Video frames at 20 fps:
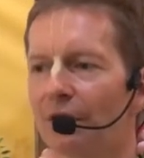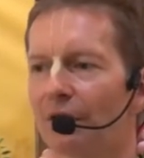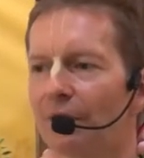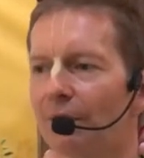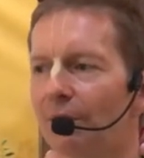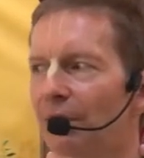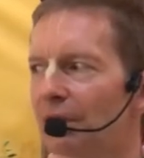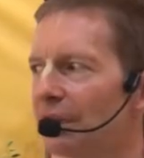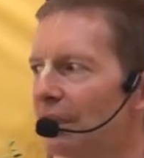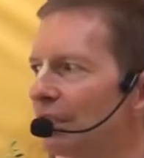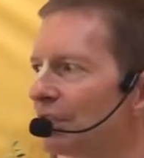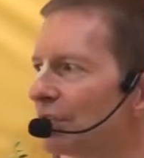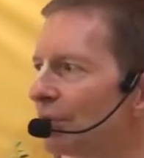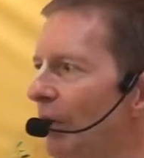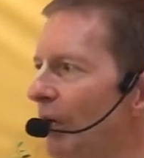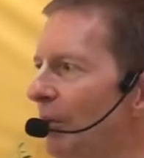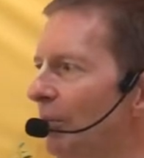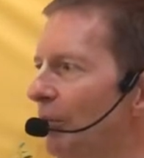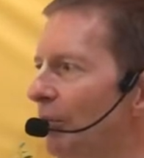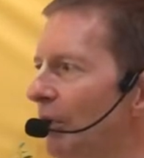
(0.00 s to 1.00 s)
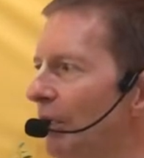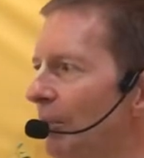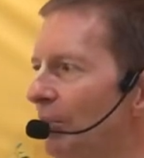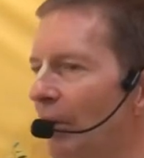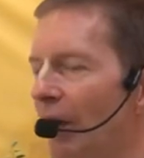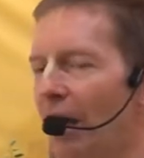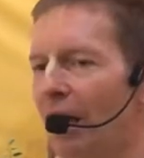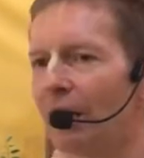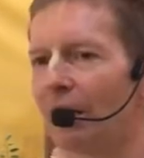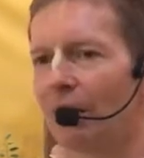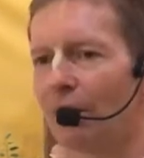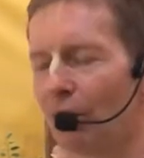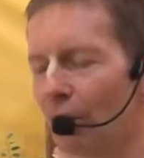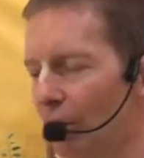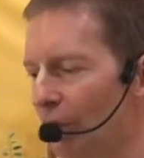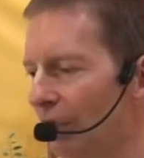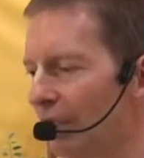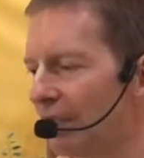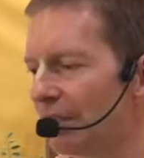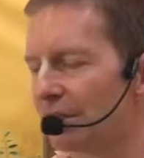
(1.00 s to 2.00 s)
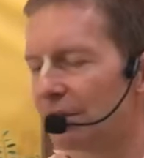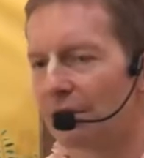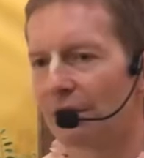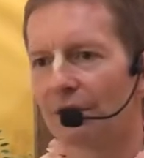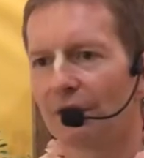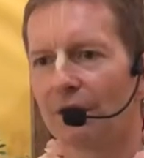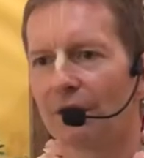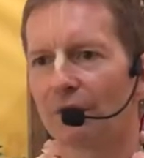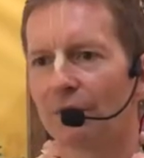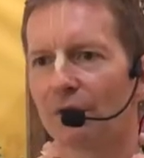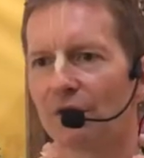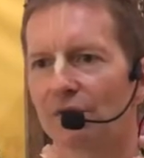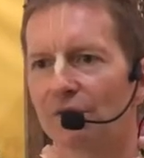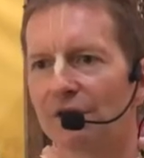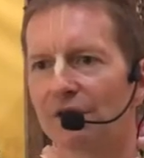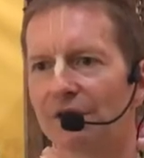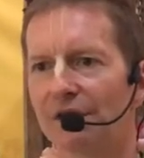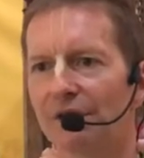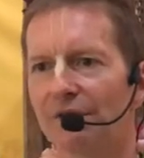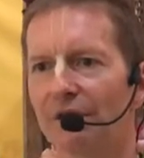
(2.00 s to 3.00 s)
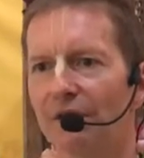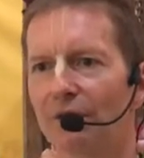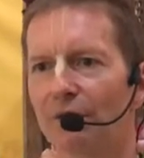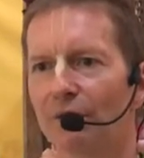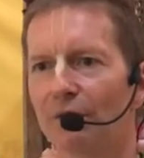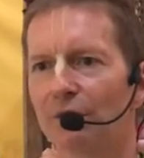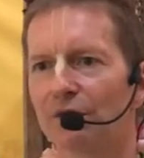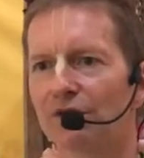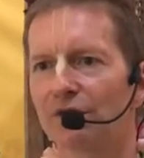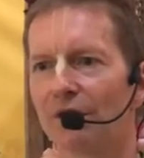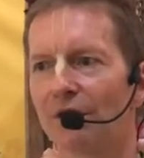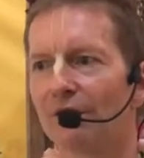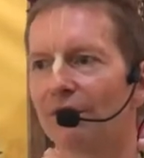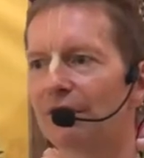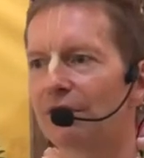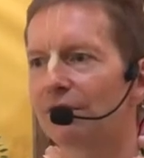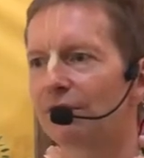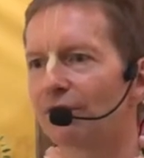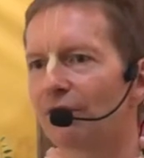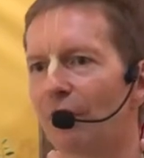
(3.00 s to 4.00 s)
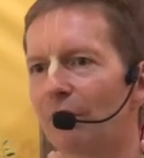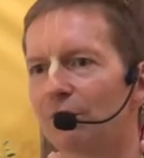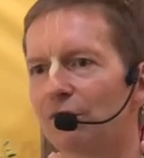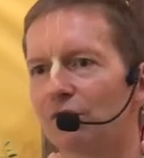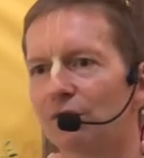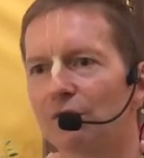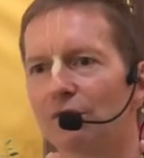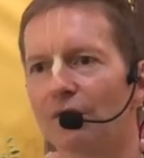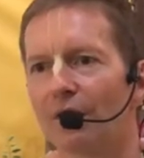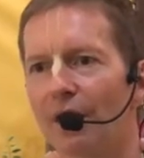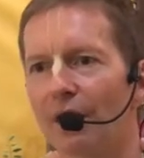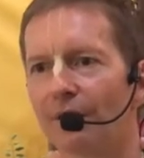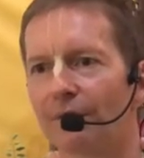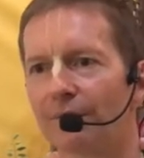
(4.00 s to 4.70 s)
But Ishwara Puripad, all his was receiving all service from Sutta.